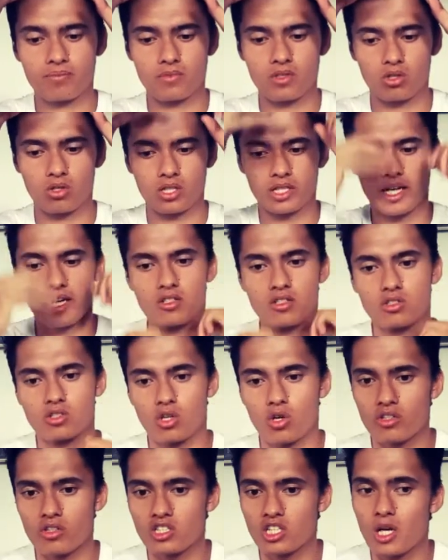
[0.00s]
Okay,
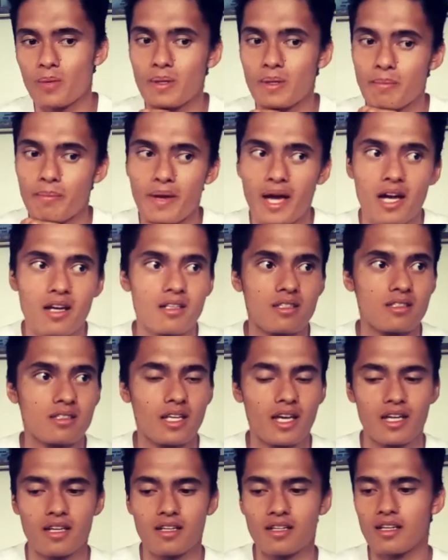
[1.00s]
so it's going to be mountains
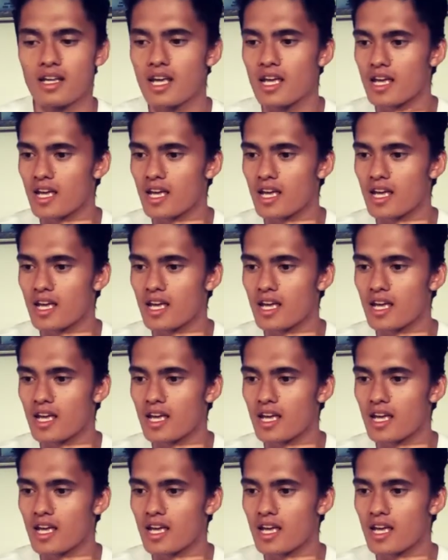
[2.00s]
and